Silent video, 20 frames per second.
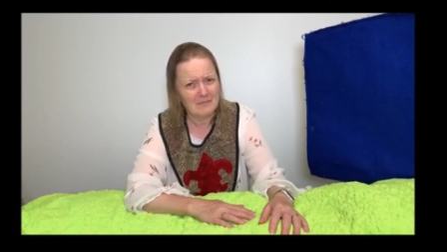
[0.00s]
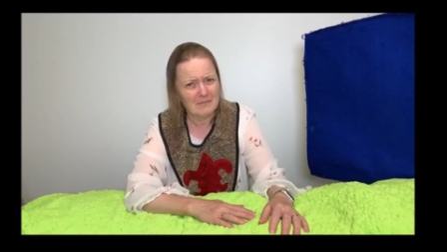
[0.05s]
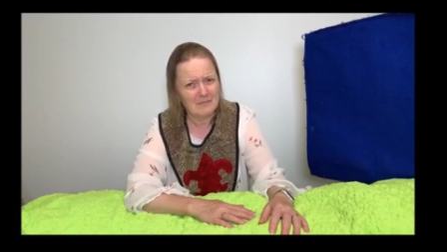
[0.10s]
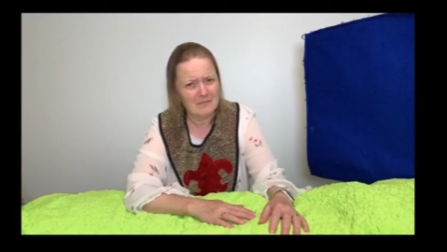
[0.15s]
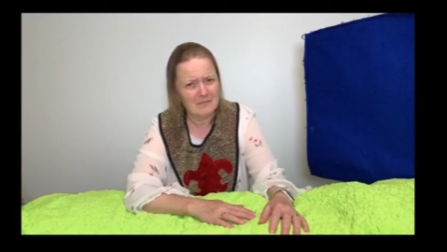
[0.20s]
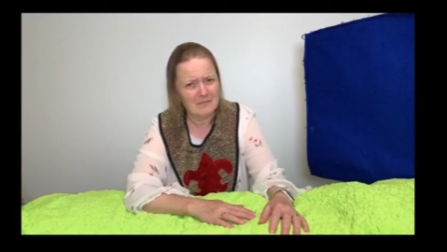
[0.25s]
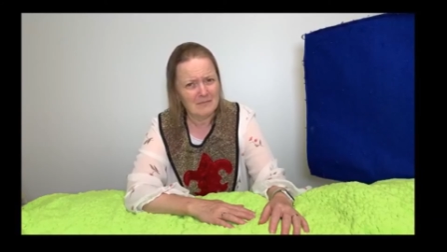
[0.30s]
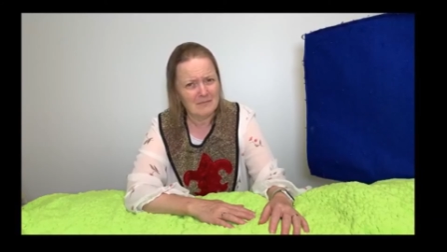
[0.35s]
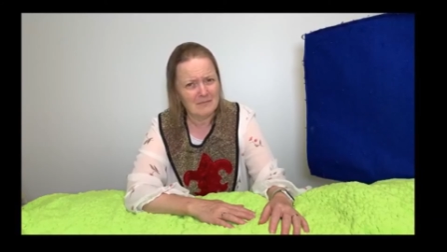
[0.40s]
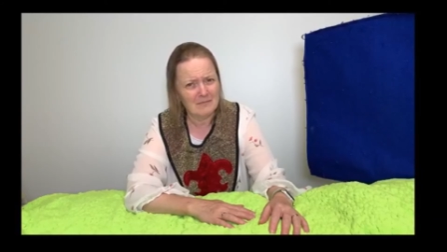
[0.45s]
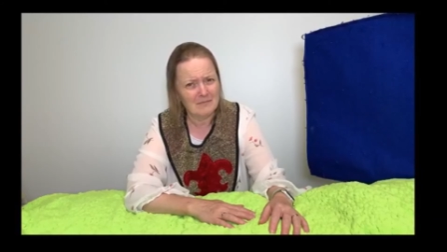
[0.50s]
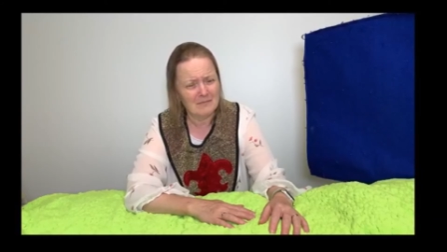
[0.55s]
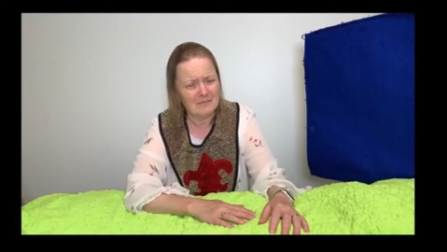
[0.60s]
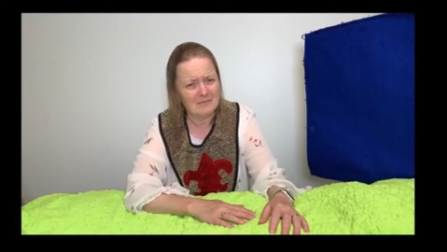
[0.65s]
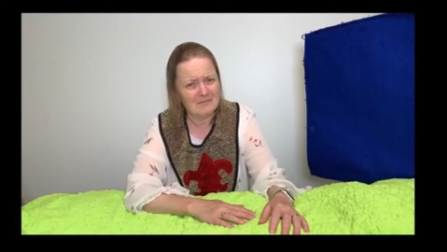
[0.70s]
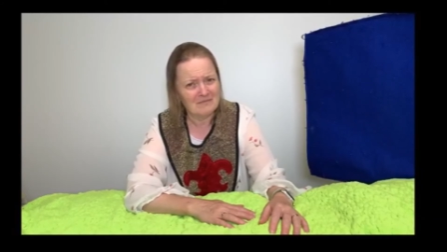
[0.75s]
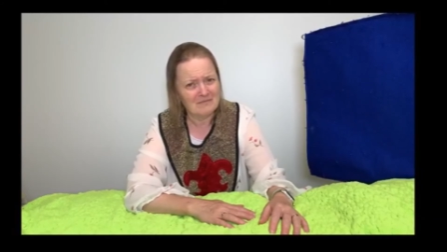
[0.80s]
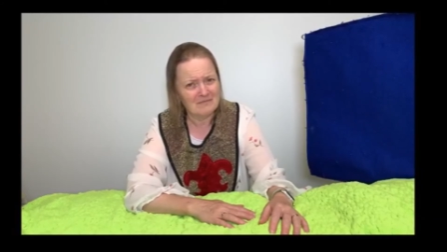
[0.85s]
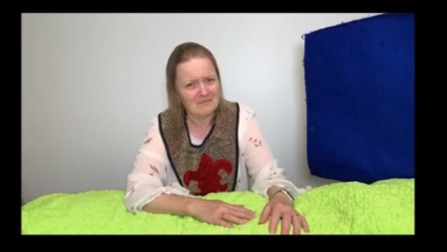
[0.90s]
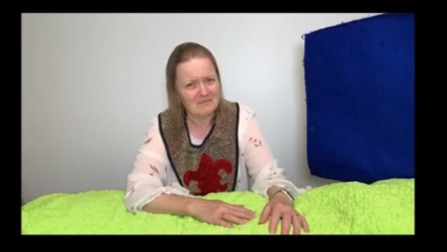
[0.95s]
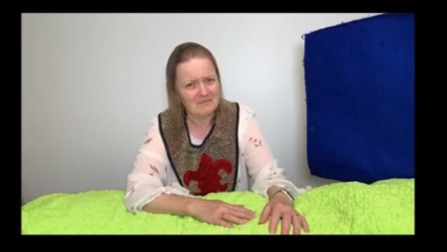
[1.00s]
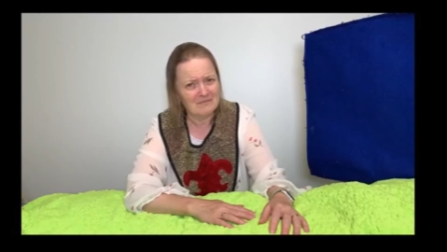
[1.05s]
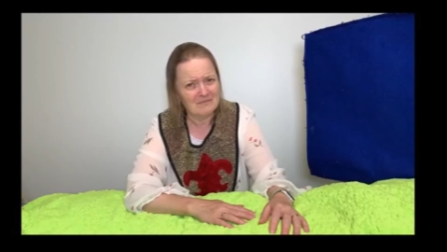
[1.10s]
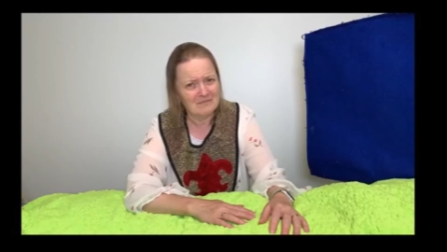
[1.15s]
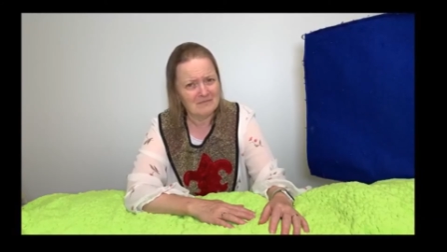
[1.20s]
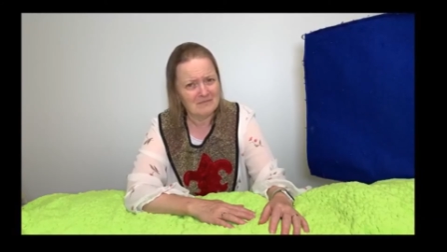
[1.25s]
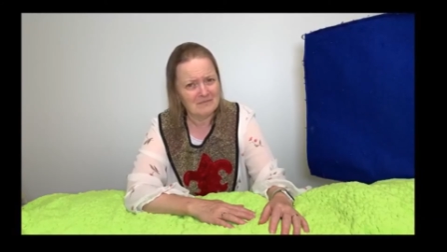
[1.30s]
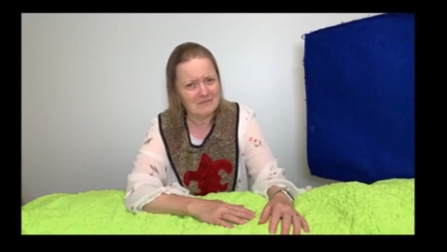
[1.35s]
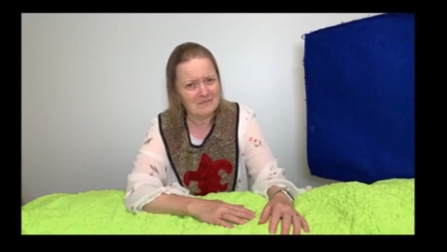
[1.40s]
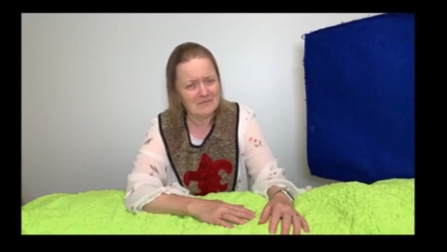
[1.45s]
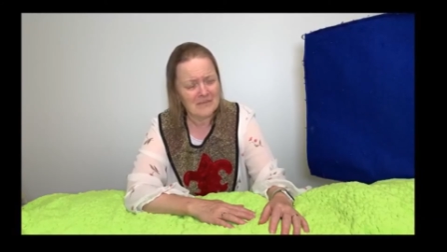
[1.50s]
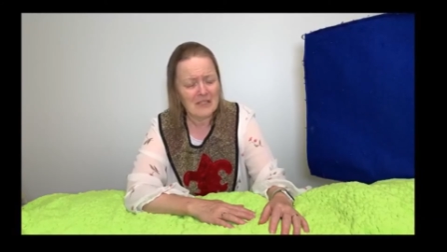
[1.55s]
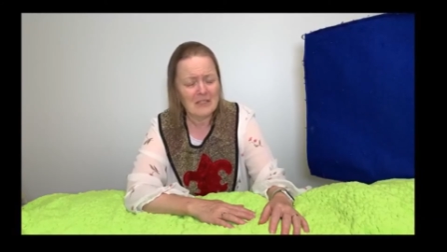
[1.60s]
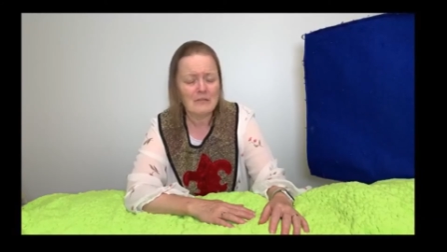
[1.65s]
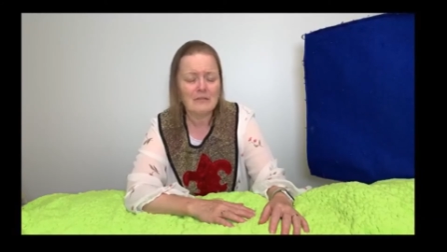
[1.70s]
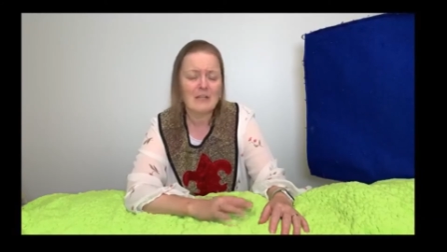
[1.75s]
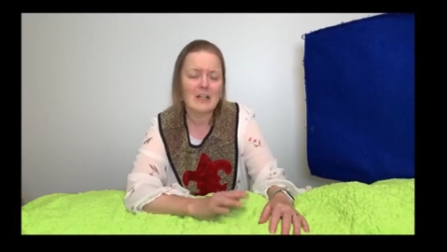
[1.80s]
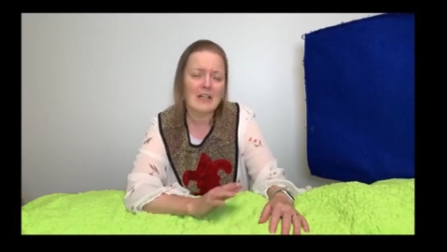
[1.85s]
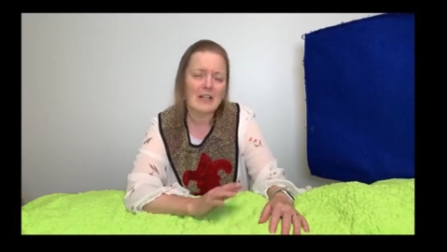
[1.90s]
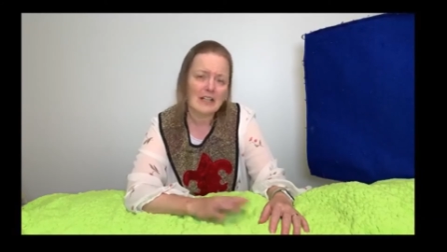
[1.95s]
Hmm. All
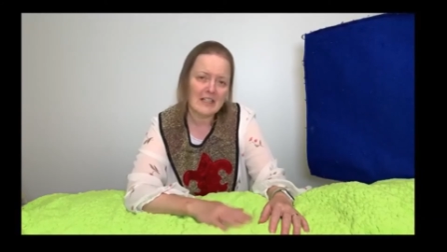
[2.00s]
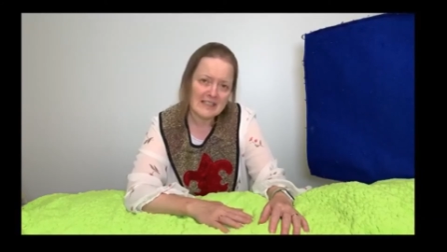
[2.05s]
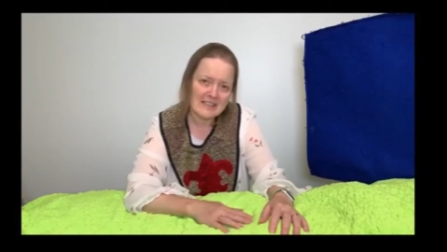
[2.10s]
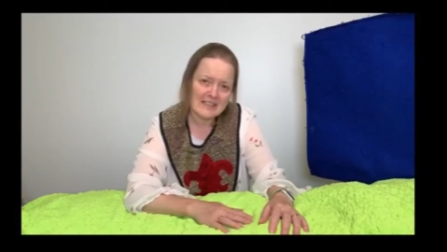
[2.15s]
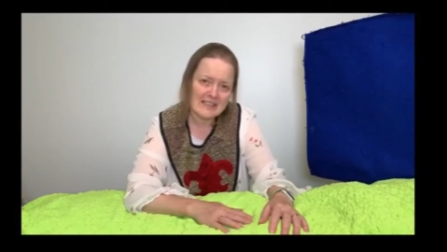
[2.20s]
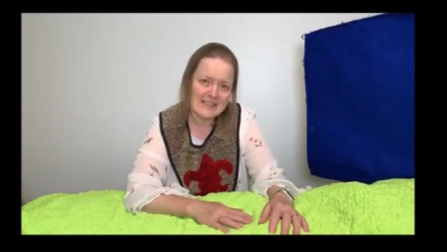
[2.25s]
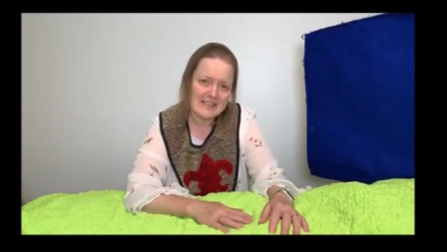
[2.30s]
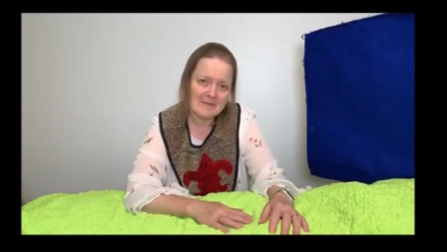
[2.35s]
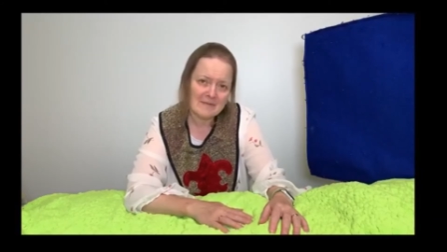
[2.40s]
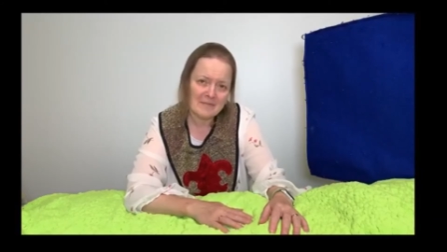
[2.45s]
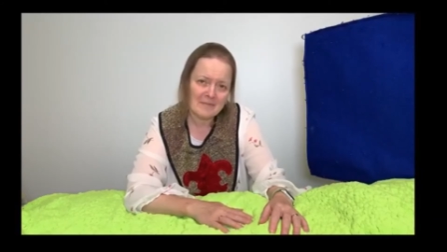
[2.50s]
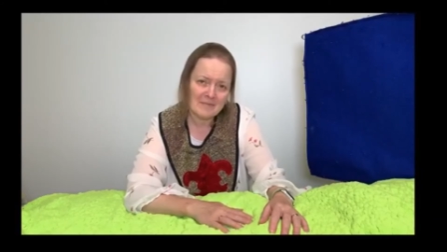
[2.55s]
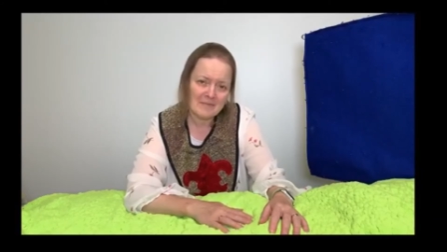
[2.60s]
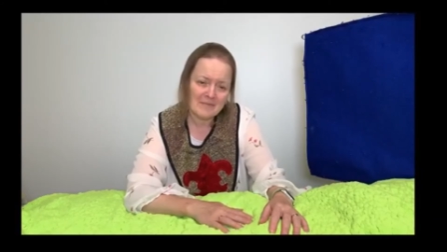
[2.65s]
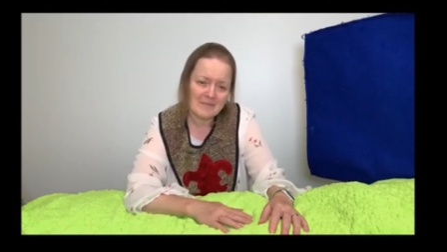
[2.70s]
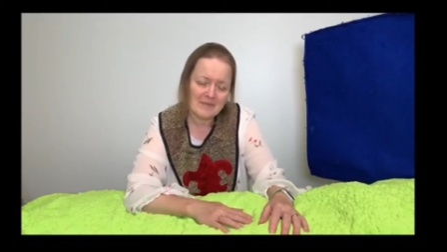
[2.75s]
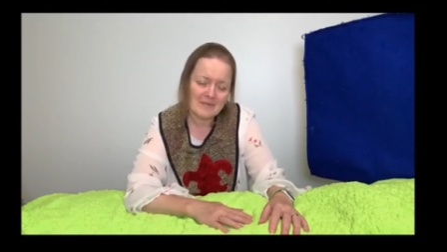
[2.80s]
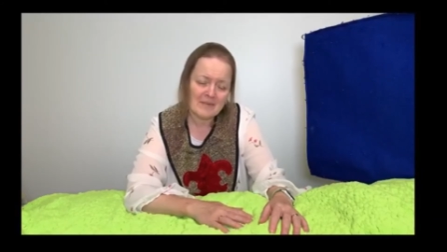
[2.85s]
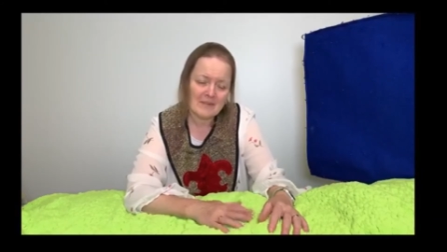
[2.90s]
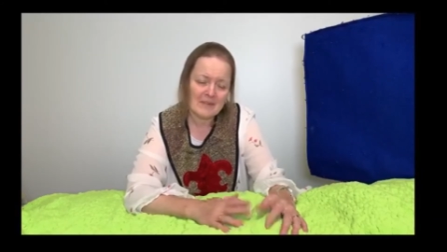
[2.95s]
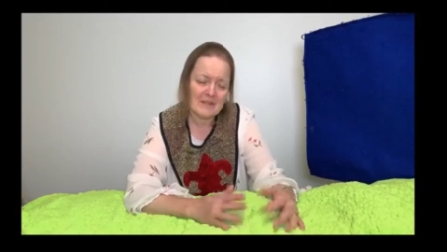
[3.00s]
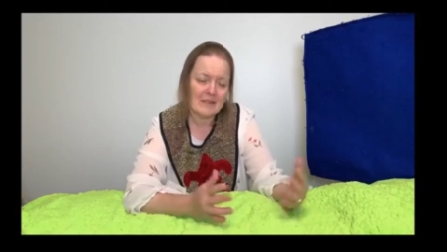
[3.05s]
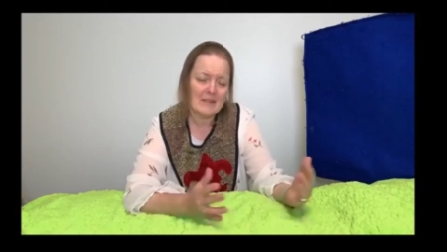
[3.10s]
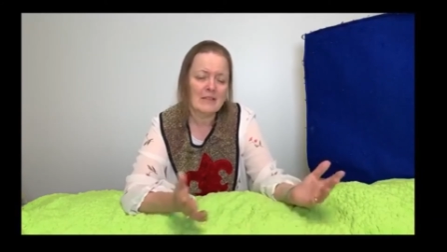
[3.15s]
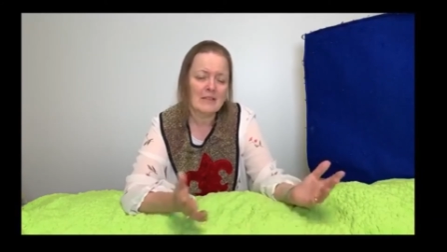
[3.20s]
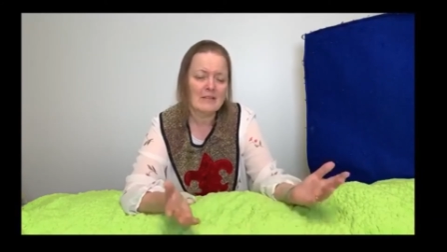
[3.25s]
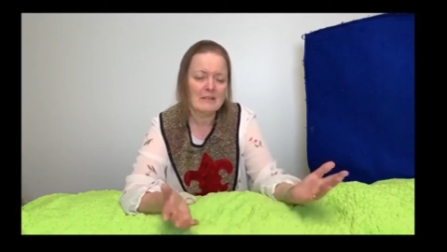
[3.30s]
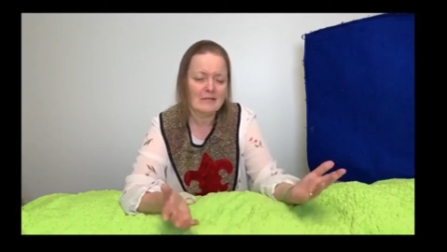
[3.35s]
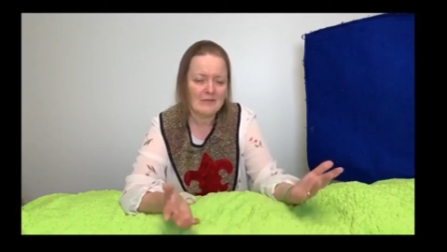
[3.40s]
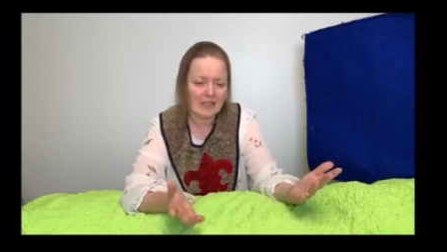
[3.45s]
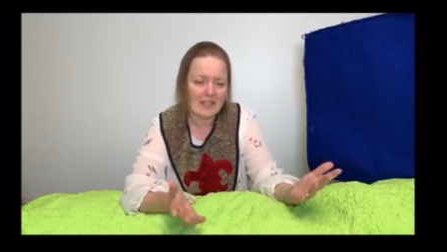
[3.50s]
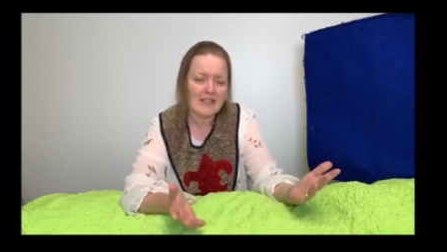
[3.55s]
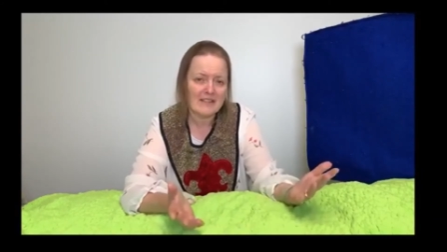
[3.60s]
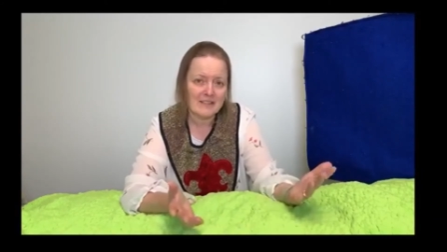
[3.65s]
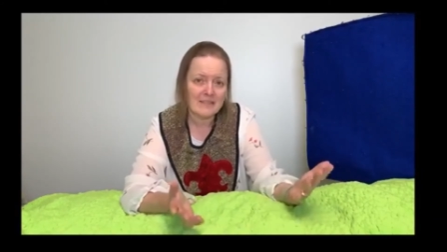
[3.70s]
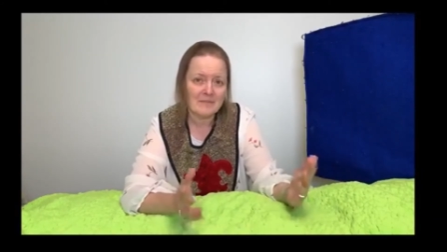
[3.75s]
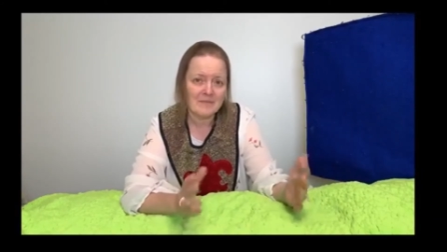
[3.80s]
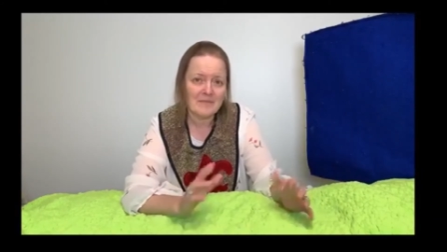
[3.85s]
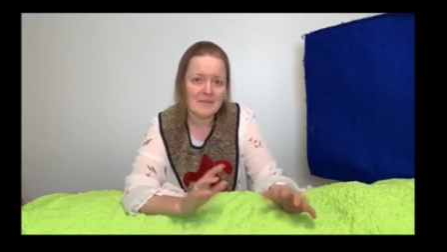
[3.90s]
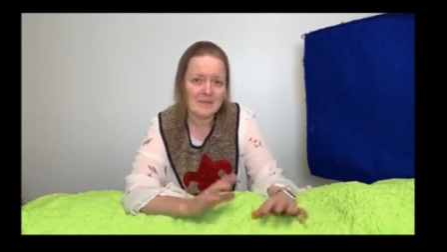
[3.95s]
right. You're right.
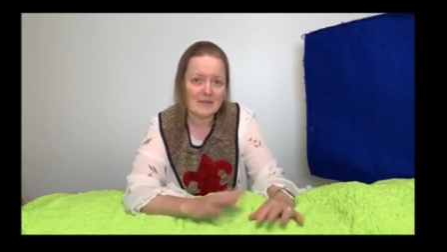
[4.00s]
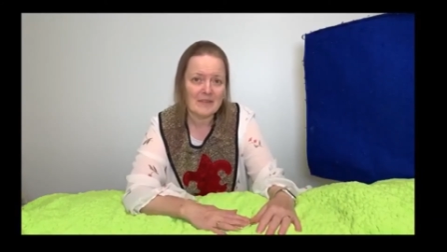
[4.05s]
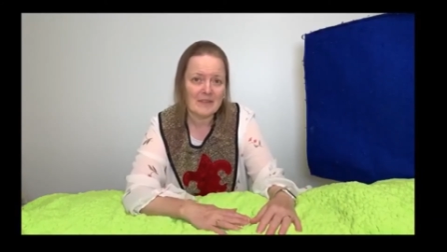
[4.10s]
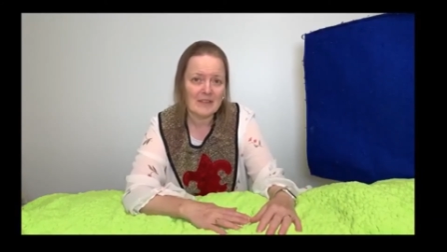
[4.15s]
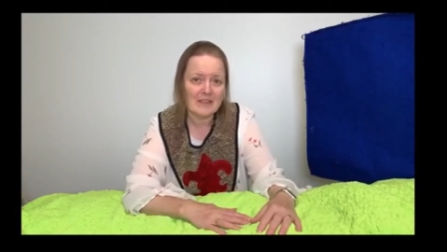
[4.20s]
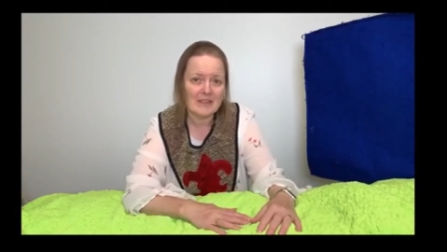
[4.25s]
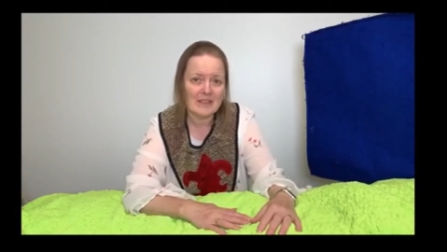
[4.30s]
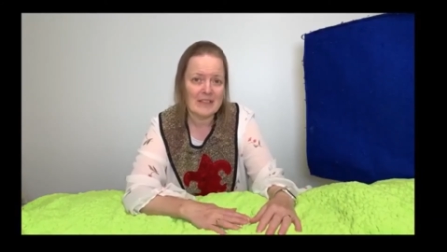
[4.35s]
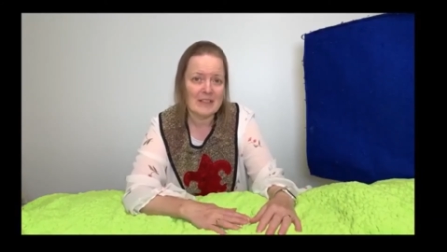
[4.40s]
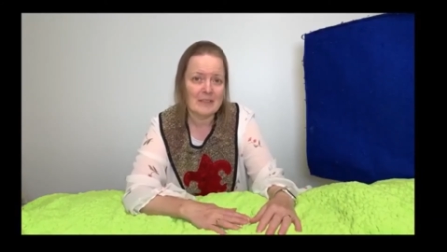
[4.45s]
Yeah.